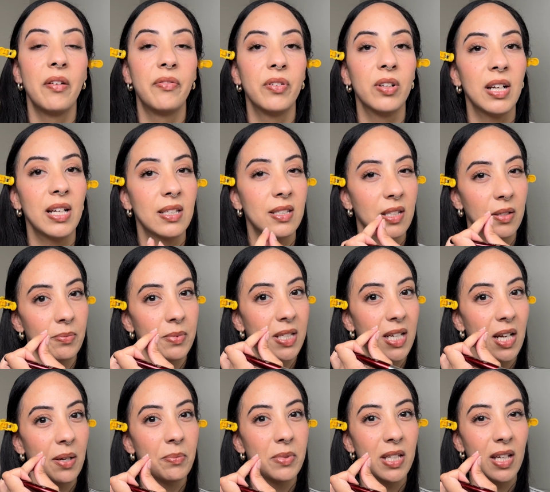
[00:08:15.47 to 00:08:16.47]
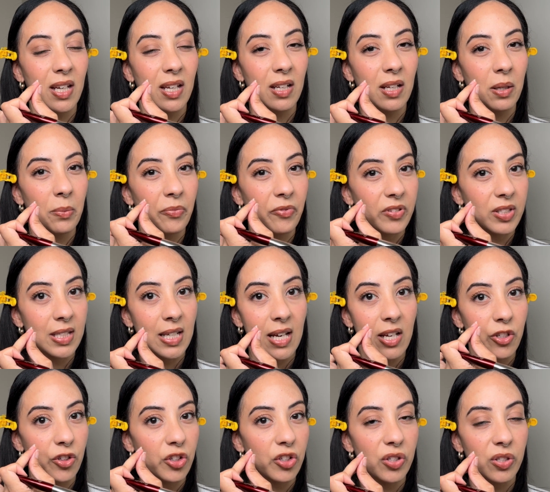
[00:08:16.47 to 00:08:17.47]
feel like sometimes it can
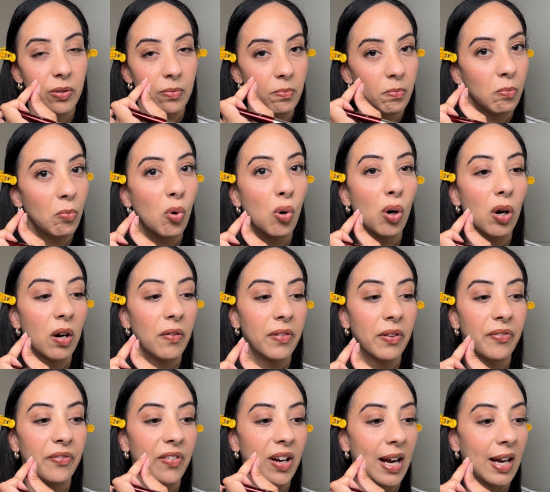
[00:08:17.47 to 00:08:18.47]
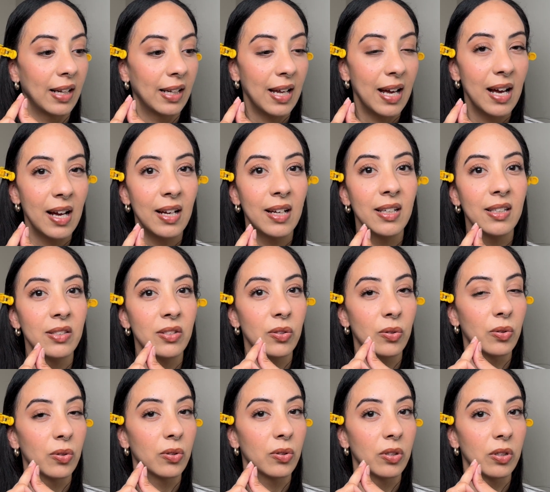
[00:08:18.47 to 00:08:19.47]
emphasize just more of the fine lines
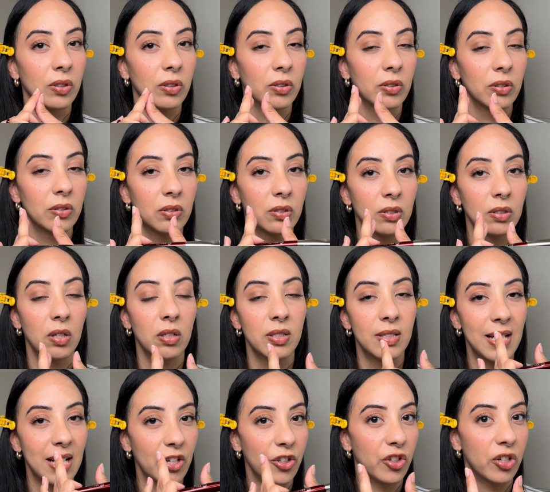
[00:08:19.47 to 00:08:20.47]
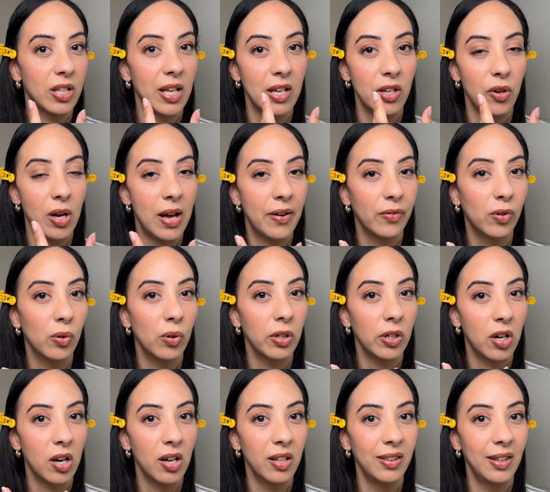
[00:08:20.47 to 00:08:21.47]
or texture that you have going
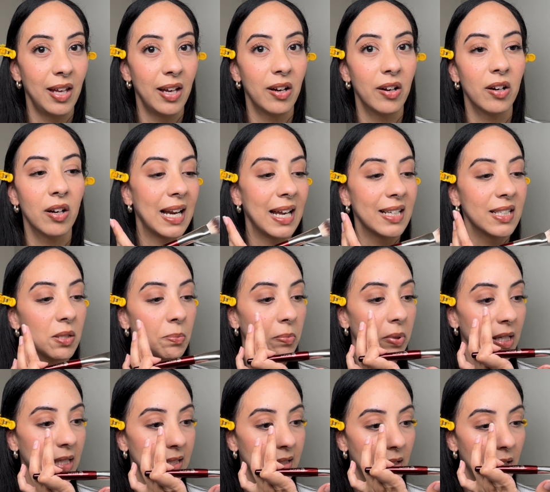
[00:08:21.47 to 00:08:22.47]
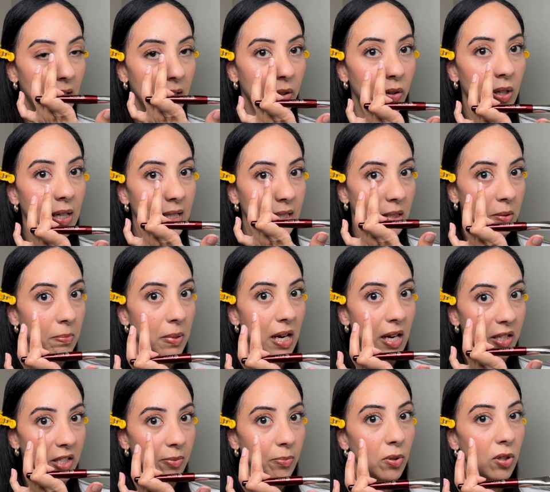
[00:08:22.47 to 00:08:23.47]
on there. I like to put as little as
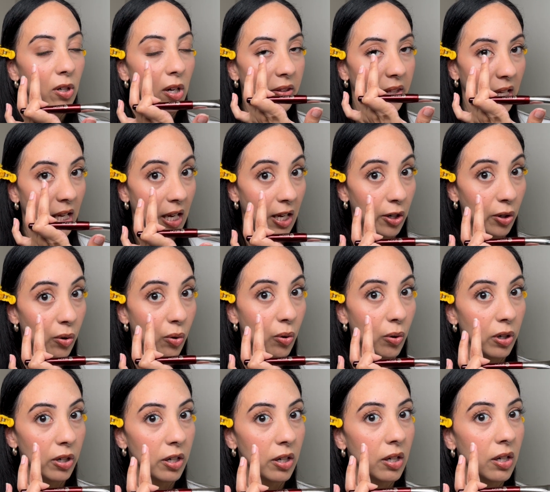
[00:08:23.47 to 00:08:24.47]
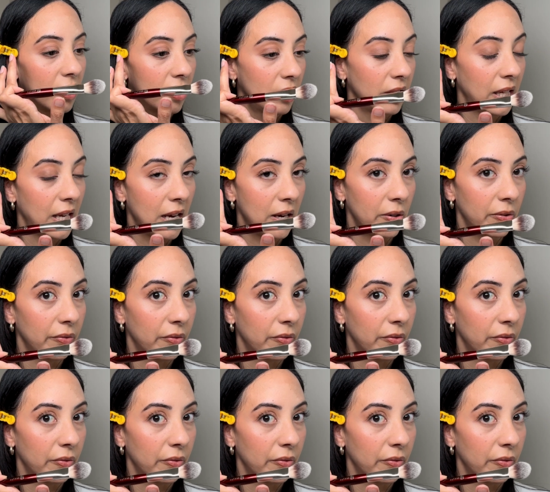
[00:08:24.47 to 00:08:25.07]
possible on the inner corner and on the outer